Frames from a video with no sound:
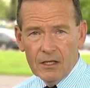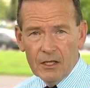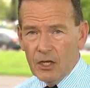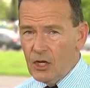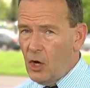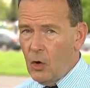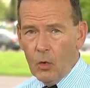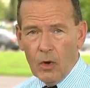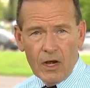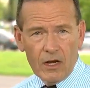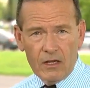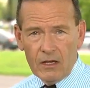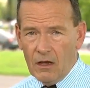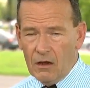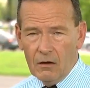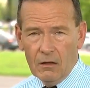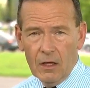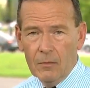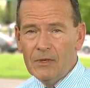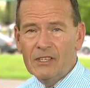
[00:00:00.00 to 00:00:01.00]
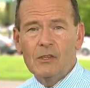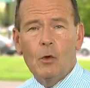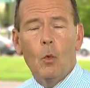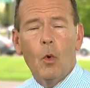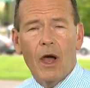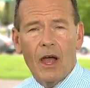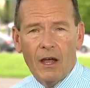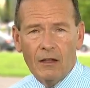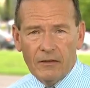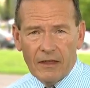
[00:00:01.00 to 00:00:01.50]
You don't want to cuddle him. He's a
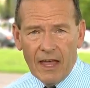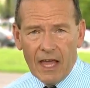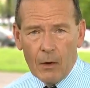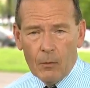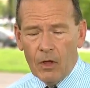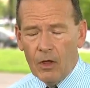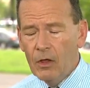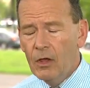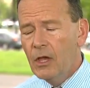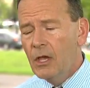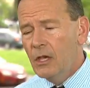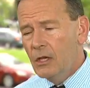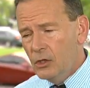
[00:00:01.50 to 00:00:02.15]
wild animal.